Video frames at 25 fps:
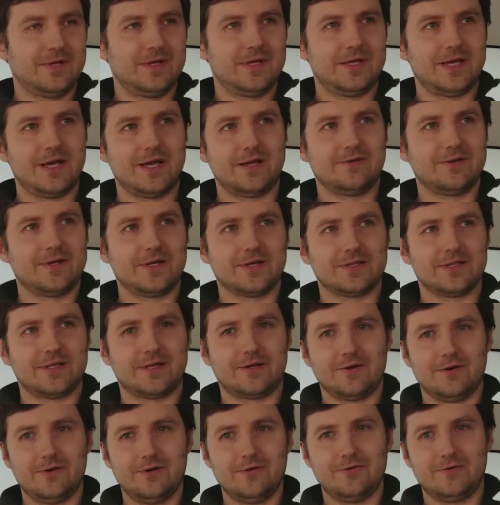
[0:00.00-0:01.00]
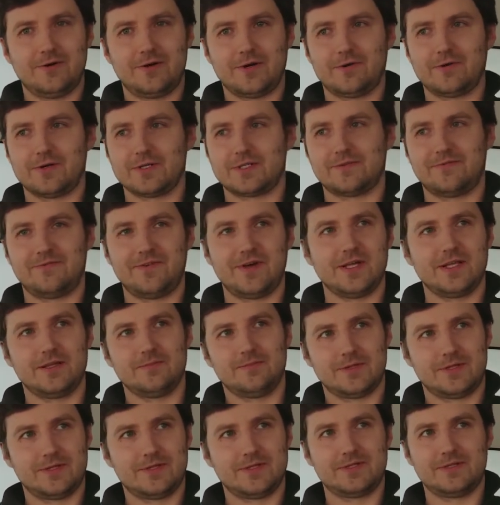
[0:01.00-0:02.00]
yeah, you get like, oh, a request failed,
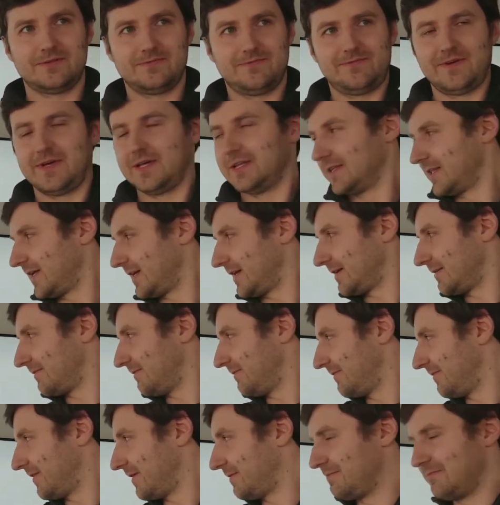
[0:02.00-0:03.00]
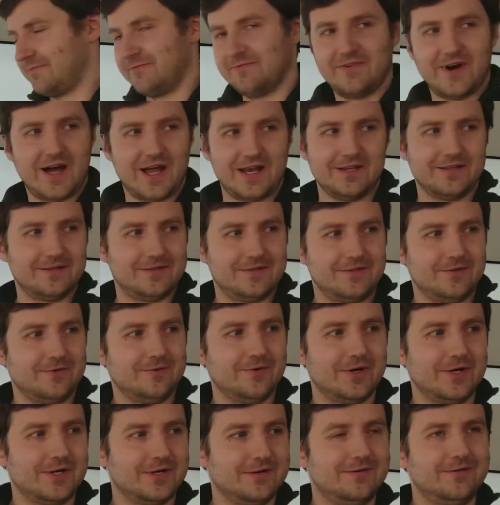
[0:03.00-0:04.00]
but it failed like with a valid
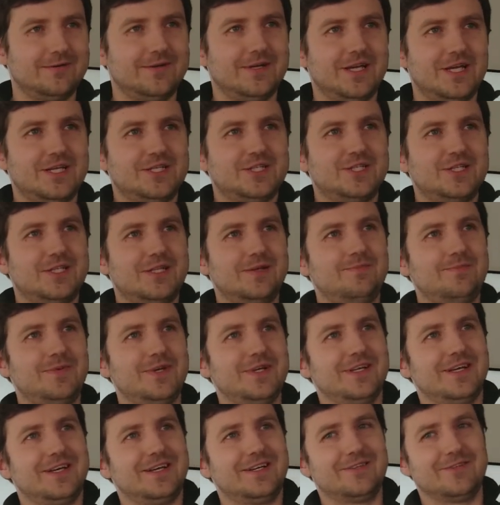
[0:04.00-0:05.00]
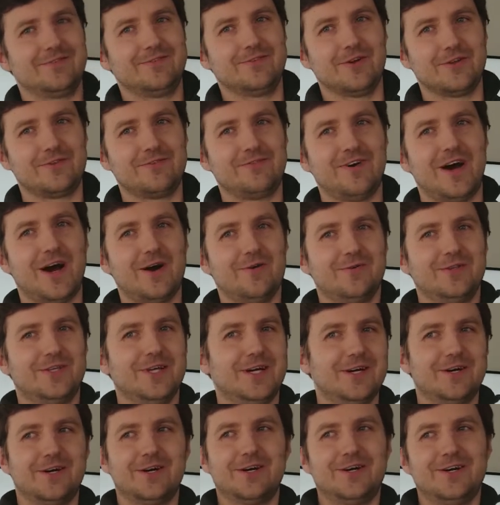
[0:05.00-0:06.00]
URL, HTTP, like not found
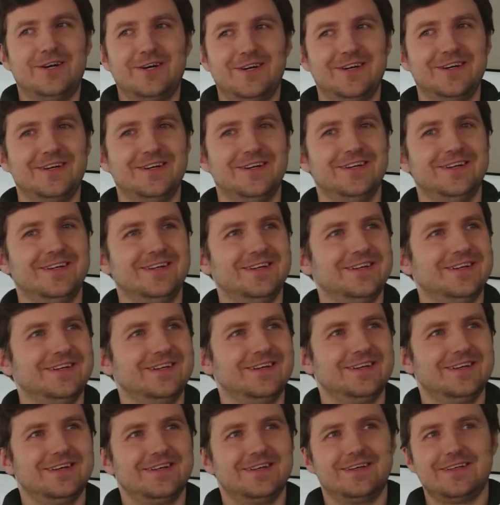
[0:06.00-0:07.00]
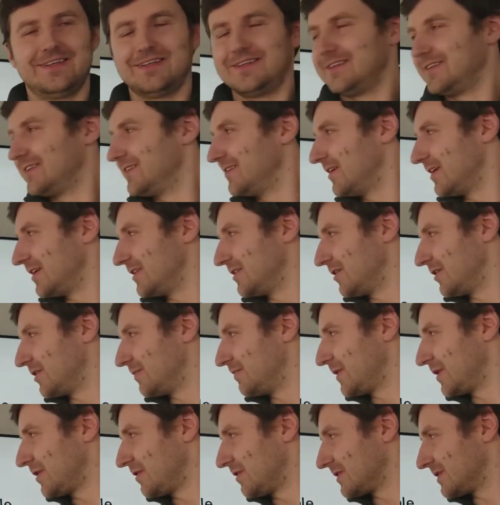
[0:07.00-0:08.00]
error, and
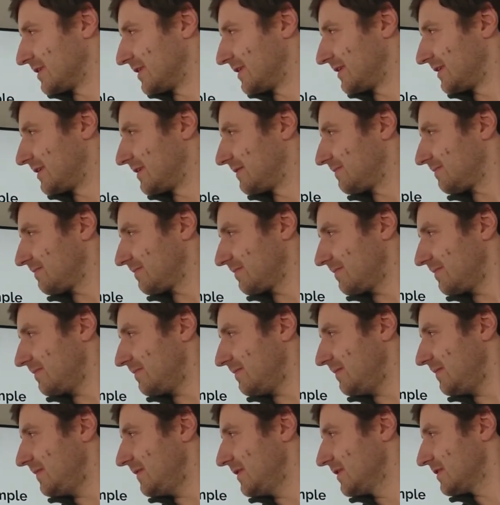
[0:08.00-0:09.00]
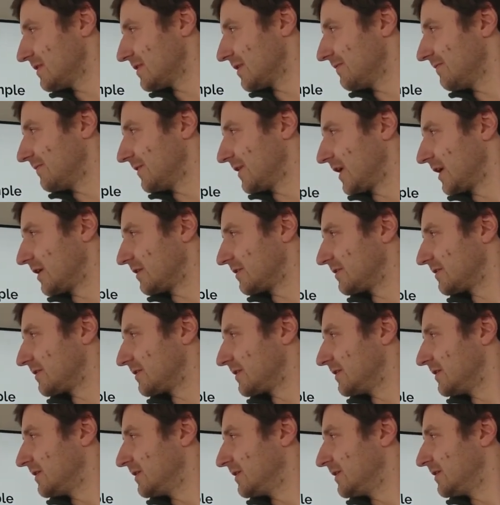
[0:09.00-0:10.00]
not because like something else.
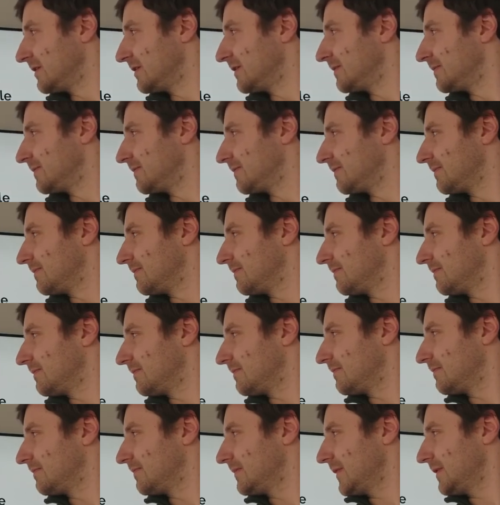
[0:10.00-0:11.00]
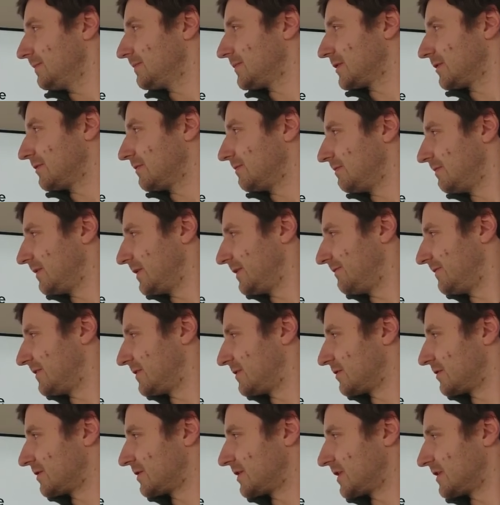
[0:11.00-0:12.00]
Yep, so if
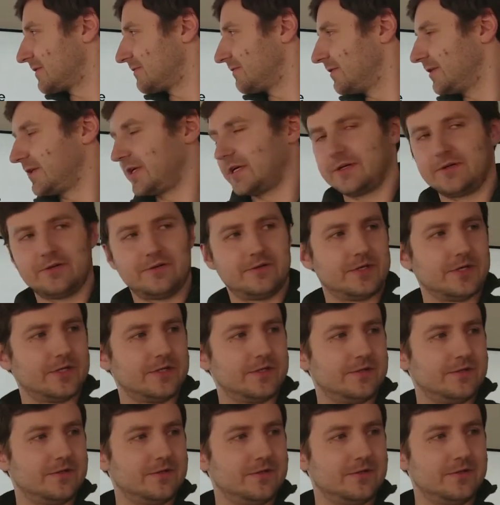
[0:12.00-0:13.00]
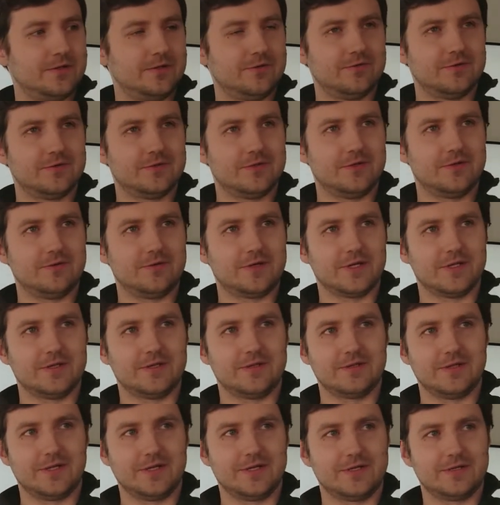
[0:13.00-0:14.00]
it's successful, yeah, you
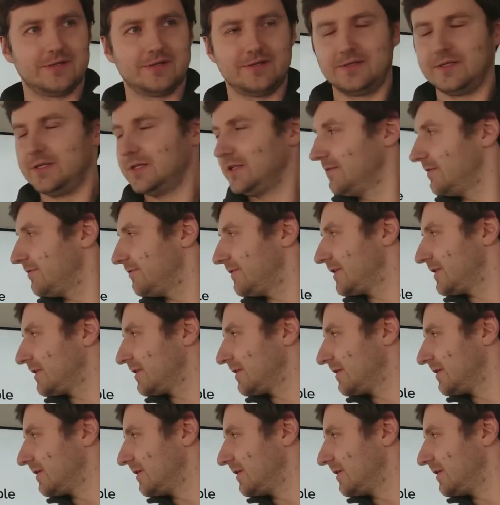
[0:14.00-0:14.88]
can like deal with it.